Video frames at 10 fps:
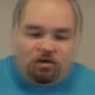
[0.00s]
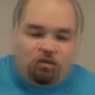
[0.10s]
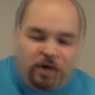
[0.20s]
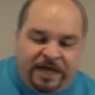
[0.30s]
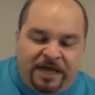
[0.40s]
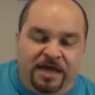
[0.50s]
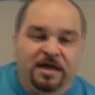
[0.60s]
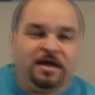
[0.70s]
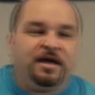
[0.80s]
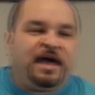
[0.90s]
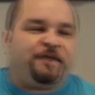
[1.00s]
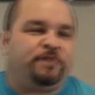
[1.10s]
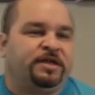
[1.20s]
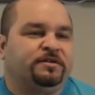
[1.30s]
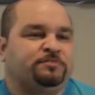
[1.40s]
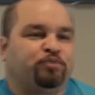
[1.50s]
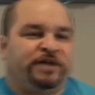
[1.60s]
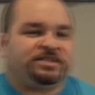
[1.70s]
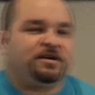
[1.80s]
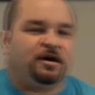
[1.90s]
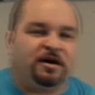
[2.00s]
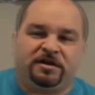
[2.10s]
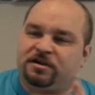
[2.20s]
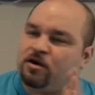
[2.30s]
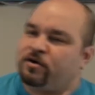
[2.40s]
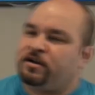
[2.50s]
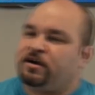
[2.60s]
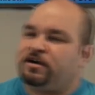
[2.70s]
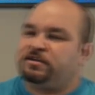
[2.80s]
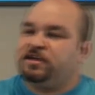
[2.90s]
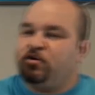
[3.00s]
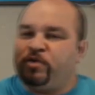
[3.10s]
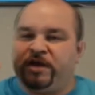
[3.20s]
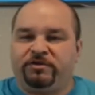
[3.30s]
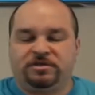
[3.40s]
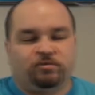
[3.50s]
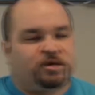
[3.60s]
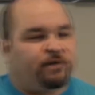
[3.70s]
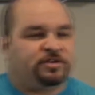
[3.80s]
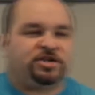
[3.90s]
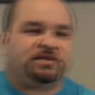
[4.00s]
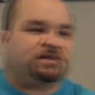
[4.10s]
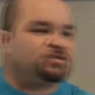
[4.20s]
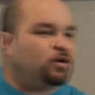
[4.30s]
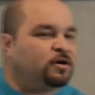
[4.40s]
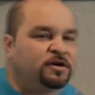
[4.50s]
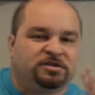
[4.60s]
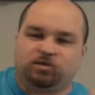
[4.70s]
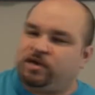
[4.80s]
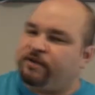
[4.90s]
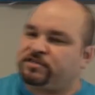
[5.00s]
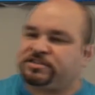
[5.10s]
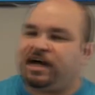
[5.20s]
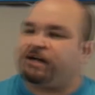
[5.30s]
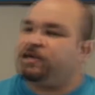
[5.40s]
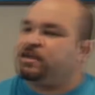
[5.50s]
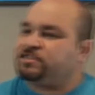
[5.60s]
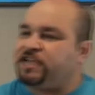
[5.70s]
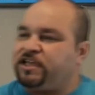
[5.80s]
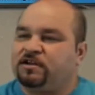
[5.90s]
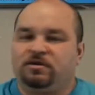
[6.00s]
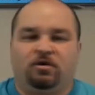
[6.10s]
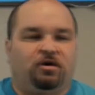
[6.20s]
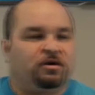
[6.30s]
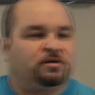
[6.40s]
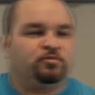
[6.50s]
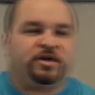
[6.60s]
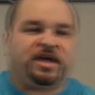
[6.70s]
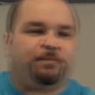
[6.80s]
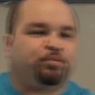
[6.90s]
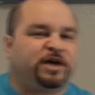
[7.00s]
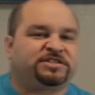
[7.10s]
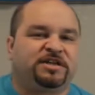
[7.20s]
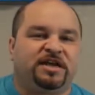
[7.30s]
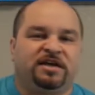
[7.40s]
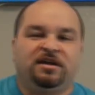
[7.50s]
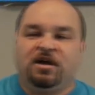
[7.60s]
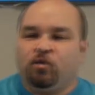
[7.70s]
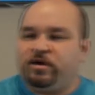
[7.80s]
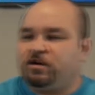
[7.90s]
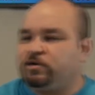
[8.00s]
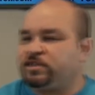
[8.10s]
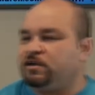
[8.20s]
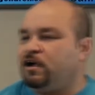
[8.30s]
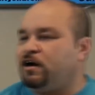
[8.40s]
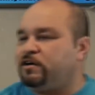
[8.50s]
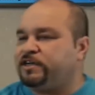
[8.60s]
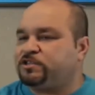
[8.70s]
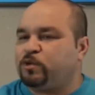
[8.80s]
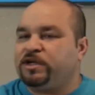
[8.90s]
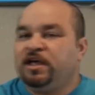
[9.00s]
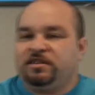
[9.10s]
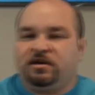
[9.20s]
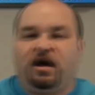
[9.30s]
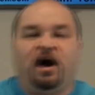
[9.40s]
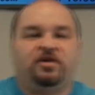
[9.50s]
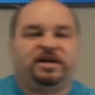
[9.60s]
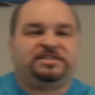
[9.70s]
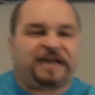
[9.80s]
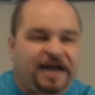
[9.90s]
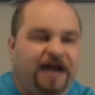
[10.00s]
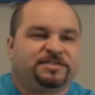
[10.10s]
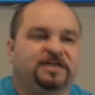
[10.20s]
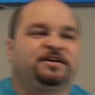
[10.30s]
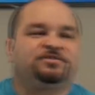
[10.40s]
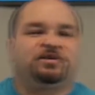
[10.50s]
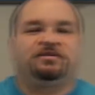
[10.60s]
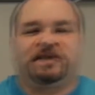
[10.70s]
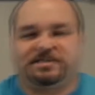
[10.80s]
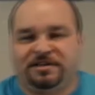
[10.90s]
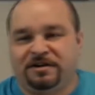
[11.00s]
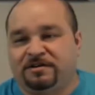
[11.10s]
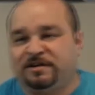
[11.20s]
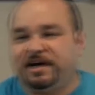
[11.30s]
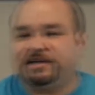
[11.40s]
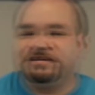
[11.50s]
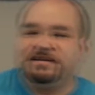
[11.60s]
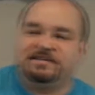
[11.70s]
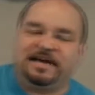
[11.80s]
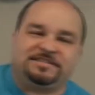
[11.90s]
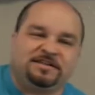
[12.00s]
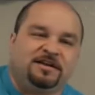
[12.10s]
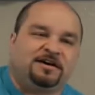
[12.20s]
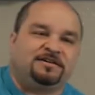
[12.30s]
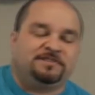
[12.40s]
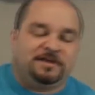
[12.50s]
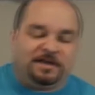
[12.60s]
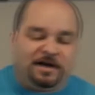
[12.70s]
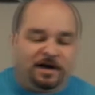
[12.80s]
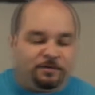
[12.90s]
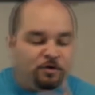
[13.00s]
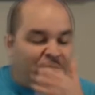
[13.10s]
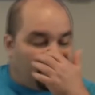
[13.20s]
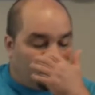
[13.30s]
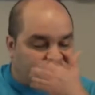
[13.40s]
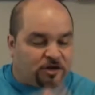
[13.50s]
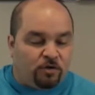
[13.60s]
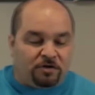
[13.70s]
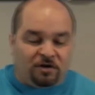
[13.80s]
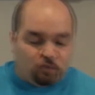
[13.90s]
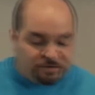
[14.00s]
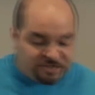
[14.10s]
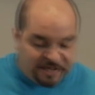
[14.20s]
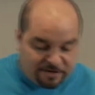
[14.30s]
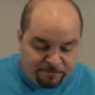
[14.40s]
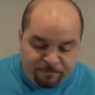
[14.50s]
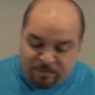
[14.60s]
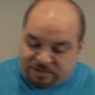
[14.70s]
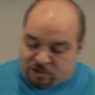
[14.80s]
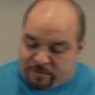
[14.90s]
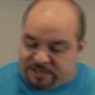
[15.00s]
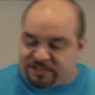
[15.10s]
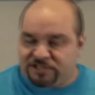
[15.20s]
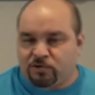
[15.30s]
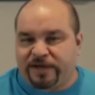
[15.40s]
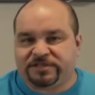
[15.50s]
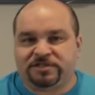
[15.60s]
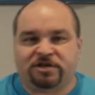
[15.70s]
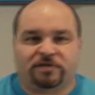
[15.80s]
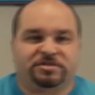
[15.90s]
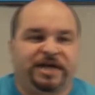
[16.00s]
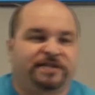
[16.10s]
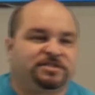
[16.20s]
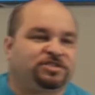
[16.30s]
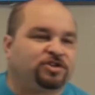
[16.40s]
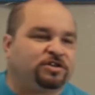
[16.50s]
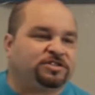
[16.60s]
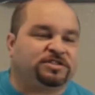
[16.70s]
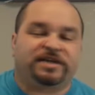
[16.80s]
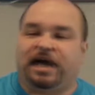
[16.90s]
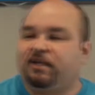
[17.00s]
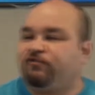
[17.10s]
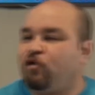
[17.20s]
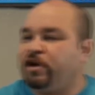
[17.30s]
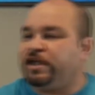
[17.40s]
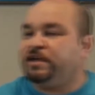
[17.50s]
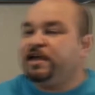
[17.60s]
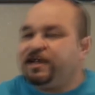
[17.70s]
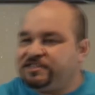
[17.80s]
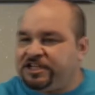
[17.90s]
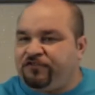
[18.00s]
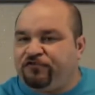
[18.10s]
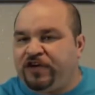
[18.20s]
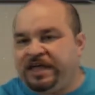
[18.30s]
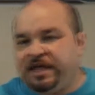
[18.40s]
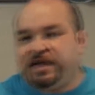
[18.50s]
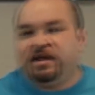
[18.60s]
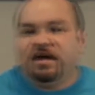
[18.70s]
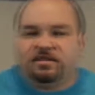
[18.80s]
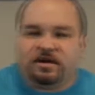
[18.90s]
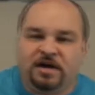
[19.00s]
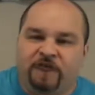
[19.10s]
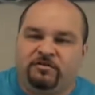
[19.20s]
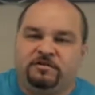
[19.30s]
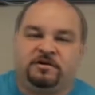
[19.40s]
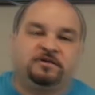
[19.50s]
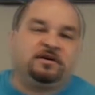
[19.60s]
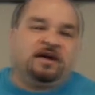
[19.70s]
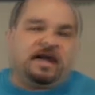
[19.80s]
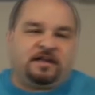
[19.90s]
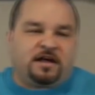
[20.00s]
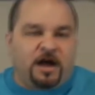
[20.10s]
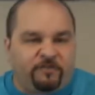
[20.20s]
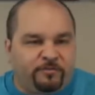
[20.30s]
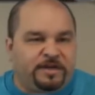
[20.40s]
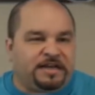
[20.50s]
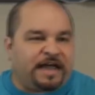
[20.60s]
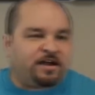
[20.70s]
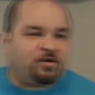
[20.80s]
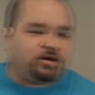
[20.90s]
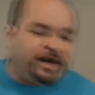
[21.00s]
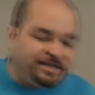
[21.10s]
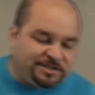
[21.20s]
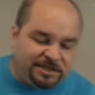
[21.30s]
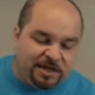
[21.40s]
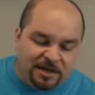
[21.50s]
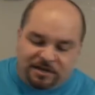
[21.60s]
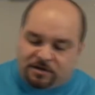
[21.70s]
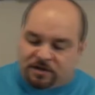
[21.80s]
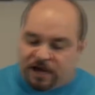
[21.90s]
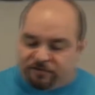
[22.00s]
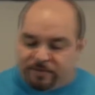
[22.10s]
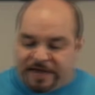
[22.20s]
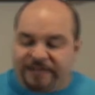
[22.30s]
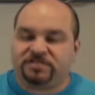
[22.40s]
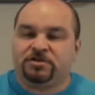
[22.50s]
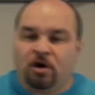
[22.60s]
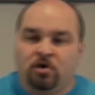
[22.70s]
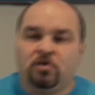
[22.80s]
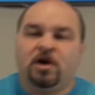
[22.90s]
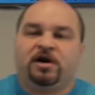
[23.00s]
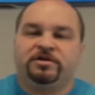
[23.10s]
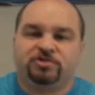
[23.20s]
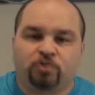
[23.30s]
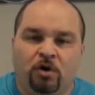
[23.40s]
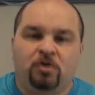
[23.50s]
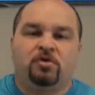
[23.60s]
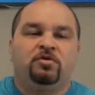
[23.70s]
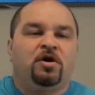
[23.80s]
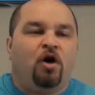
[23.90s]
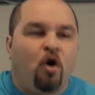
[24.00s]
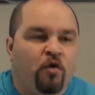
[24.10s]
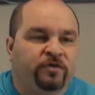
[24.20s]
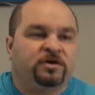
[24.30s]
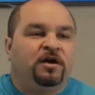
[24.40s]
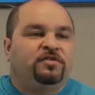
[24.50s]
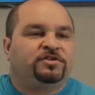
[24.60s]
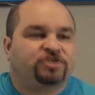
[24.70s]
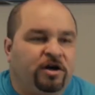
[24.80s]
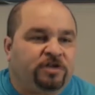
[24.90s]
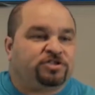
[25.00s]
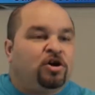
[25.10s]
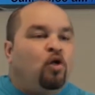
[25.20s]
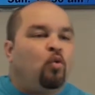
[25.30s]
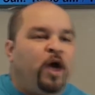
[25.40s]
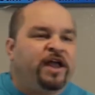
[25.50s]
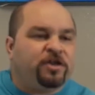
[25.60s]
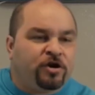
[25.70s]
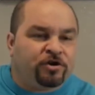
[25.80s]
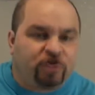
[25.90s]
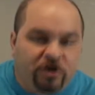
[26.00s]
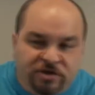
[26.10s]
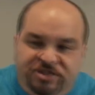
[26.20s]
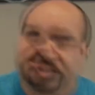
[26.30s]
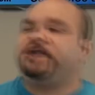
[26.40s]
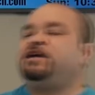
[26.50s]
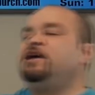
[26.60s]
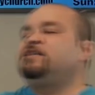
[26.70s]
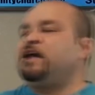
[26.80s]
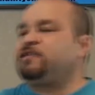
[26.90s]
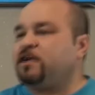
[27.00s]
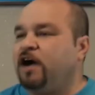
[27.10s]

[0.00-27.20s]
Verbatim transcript: We have been pressing on, going on. We never, we never shut the doors. We never stopped seeking the Lord. We kept pressing in. We know what the law is. We, the law is that God's in control. That's the law, right? That's the law. Uh, no matter what's going on, we've seen so many situations, circumstances, churches in California defeating the governor and the government like crazy. You know, the government has no control over the church. When you do see that the